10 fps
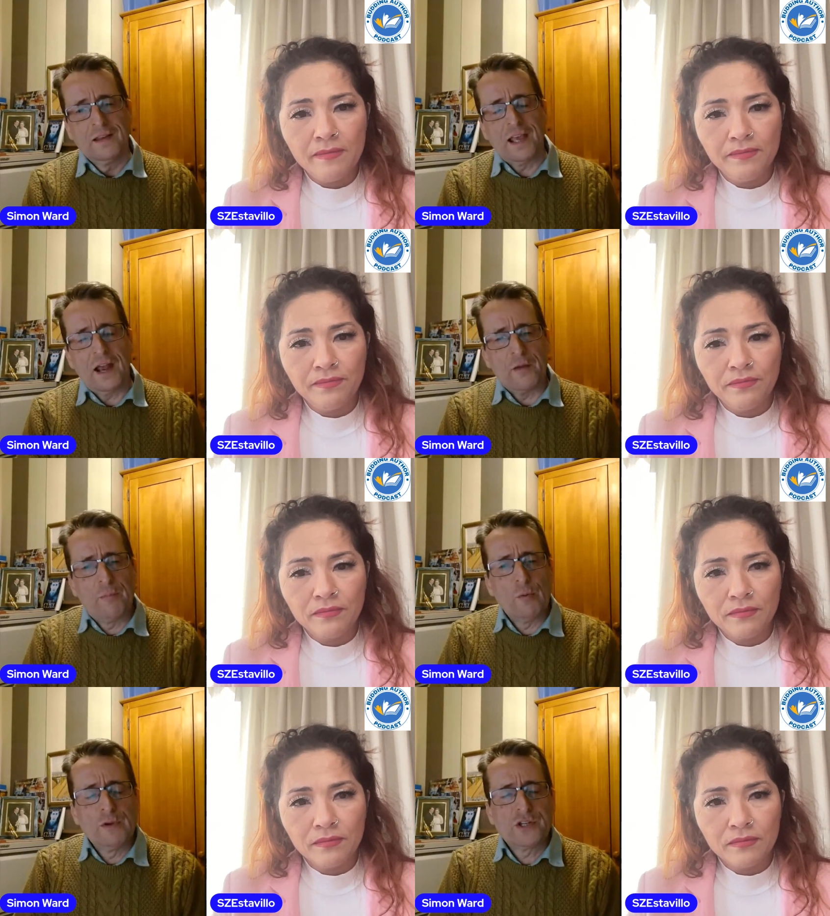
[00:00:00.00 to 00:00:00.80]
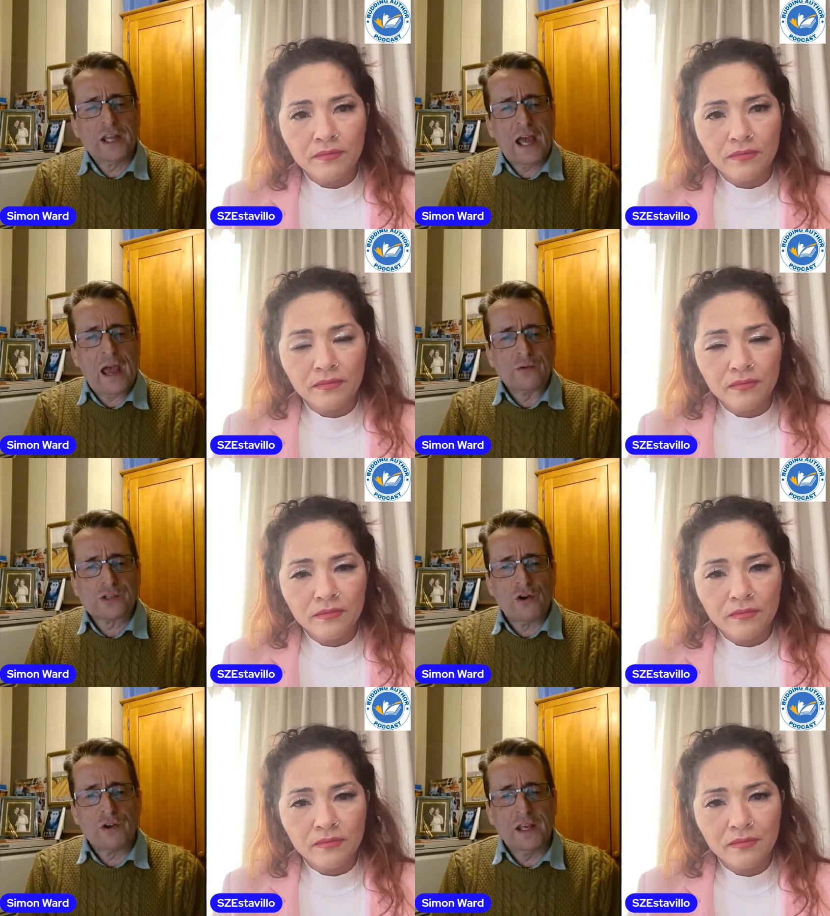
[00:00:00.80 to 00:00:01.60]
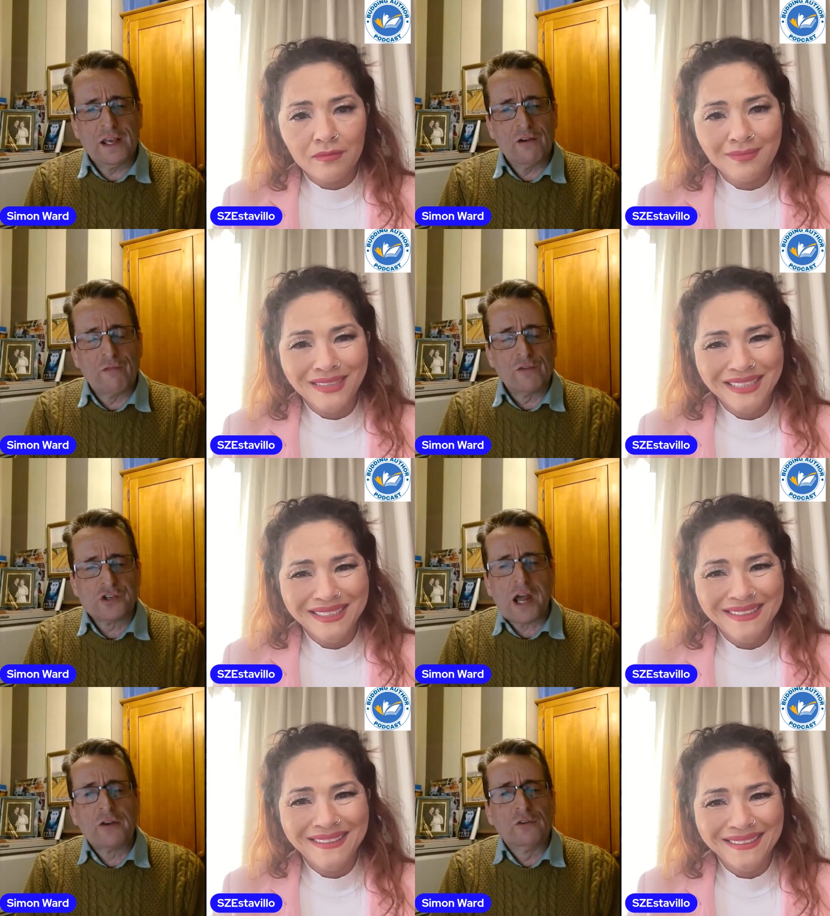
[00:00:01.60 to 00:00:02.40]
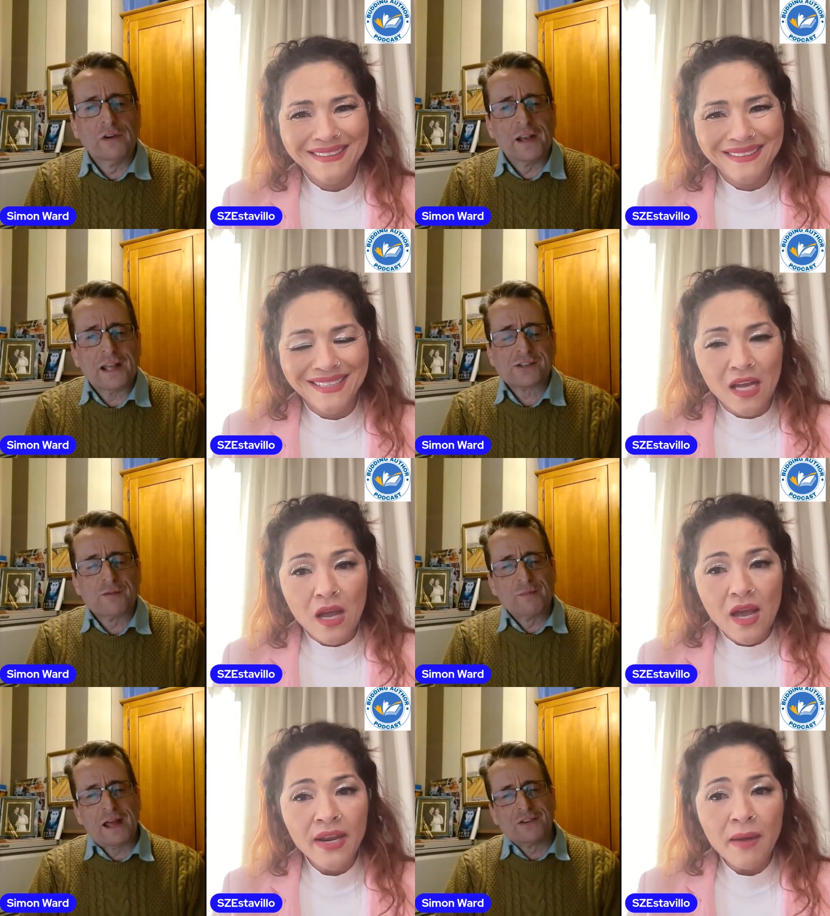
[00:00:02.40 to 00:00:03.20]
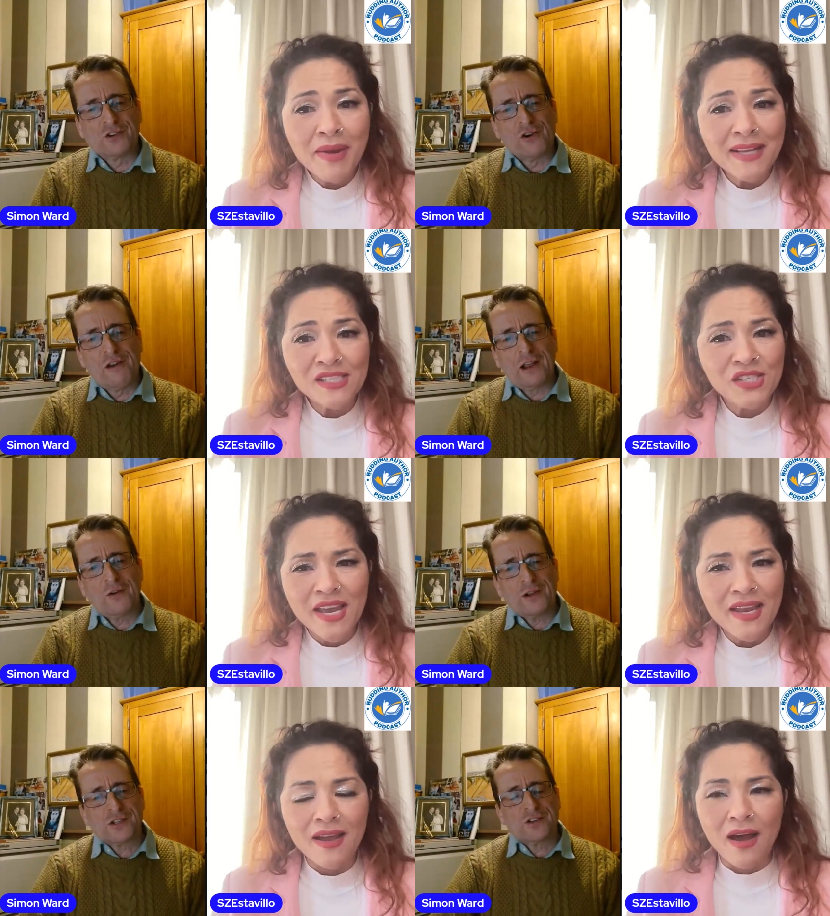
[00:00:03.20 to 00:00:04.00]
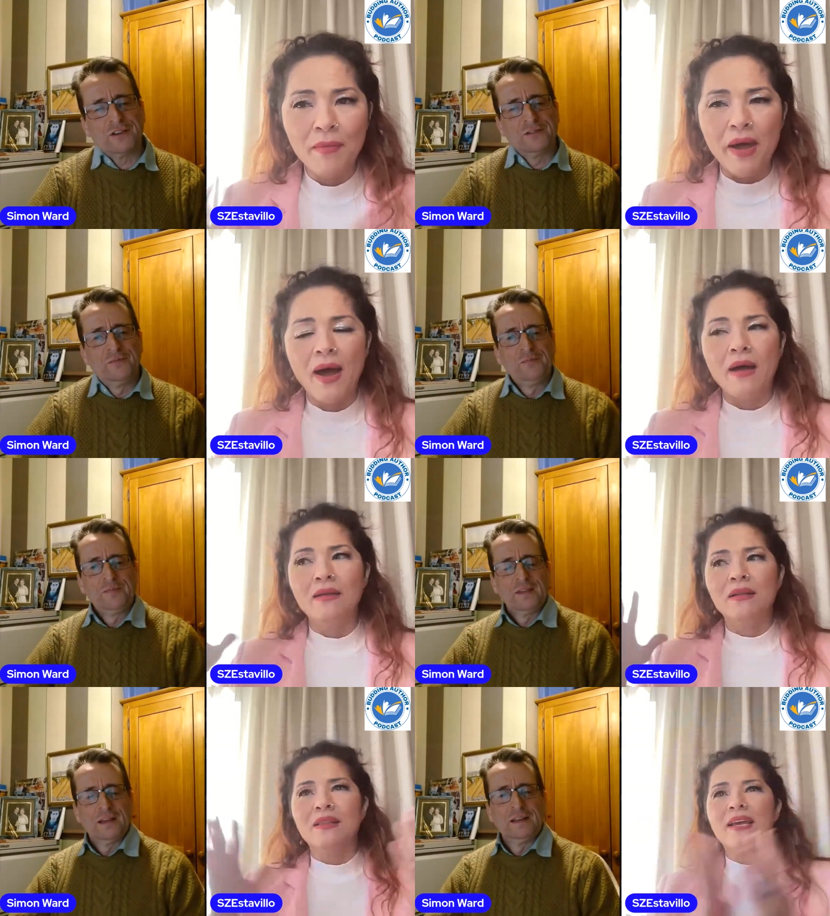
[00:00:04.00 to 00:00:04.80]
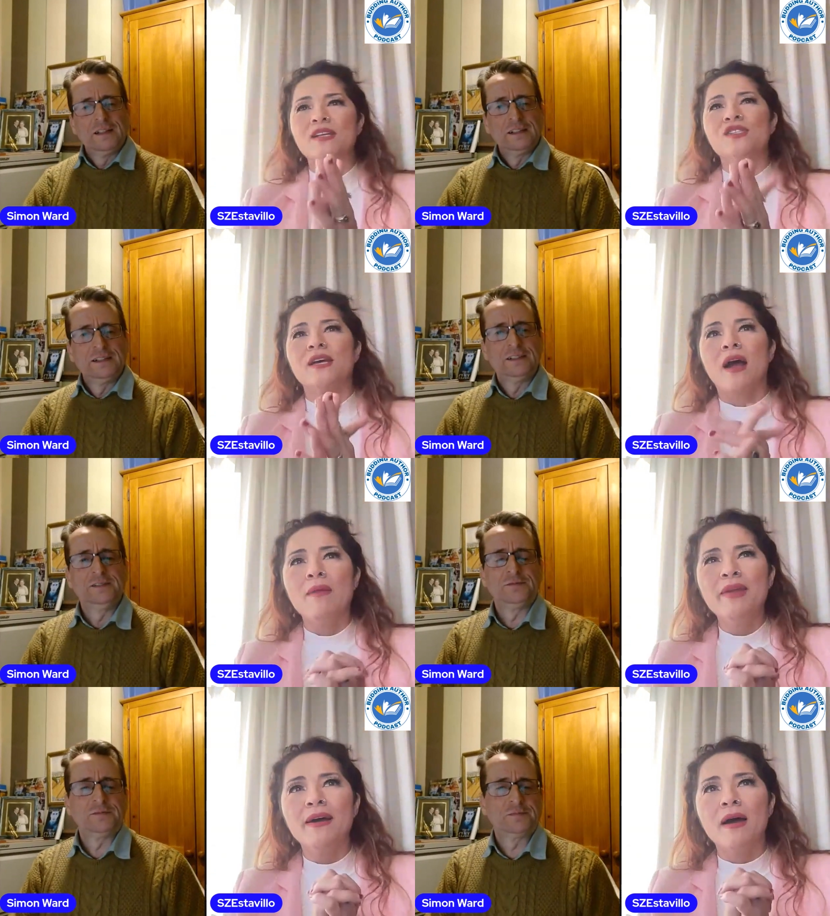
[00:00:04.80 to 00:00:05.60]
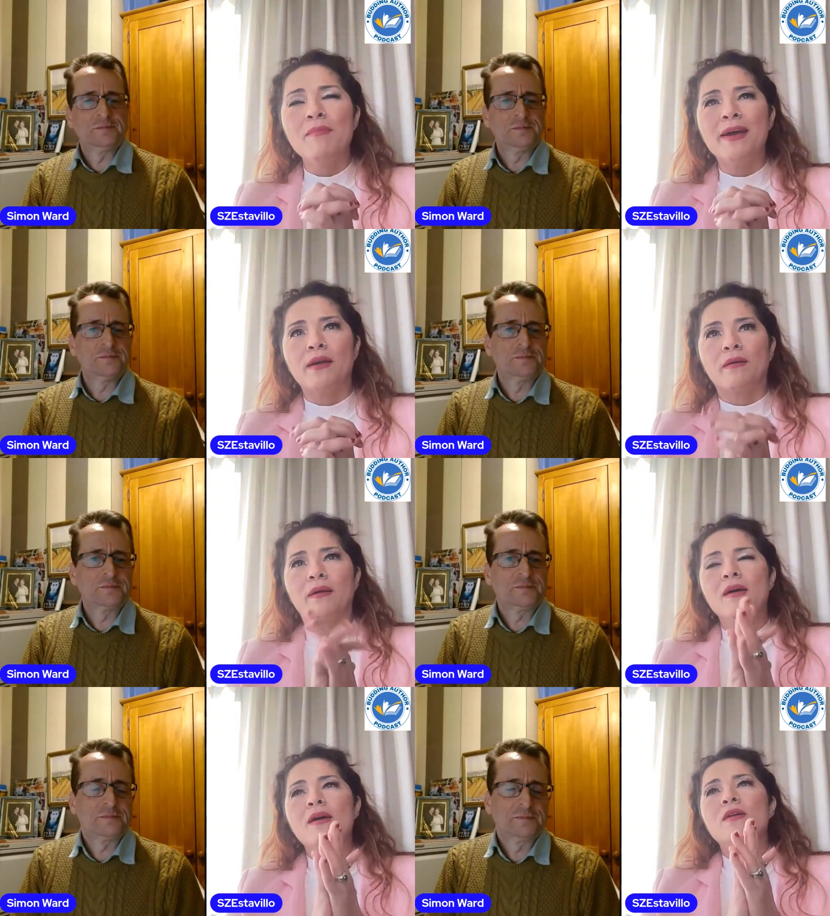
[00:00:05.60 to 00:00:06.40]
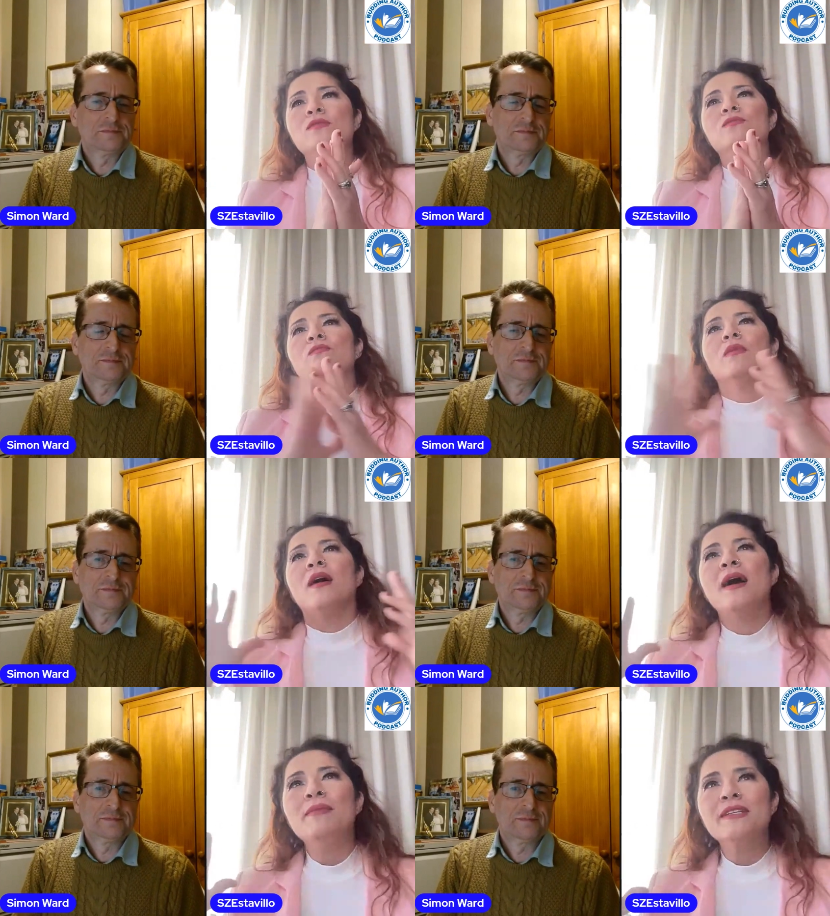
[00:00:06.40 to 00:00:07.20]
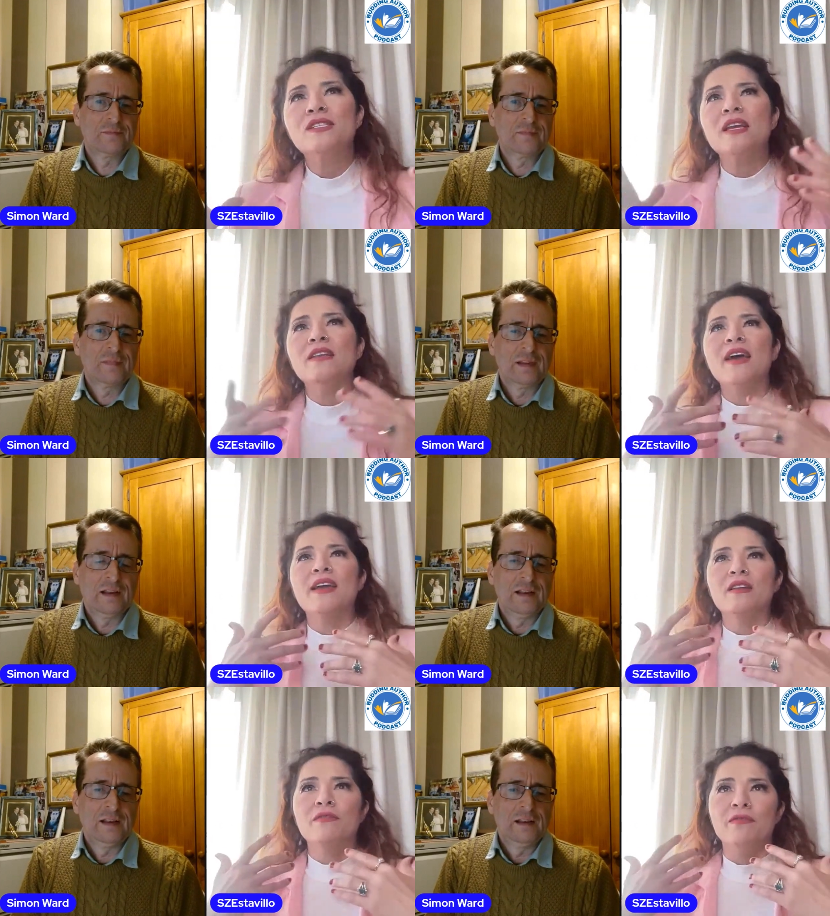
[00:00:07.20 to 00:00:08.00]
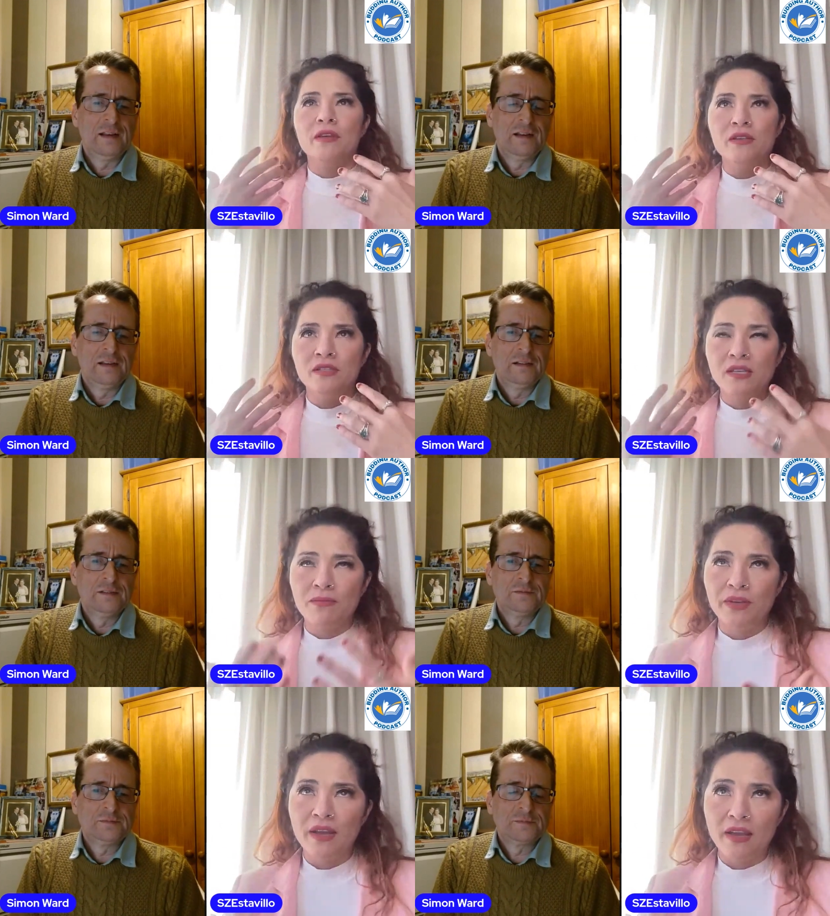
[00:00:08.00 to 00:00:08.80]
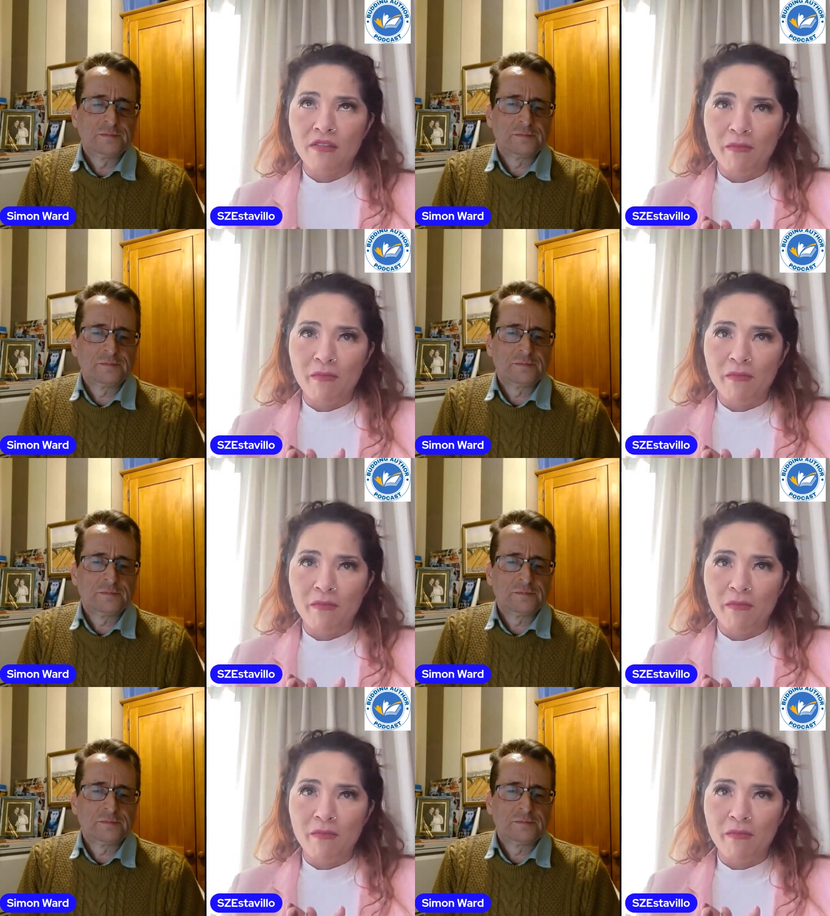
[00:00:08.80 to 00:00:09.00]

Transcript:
Speaker 1: get a publishing house on here on the channel and ask them that. And I'm
Speaker 2: not, like I said, I'm not, I'm not, I'm not saying negative, something negative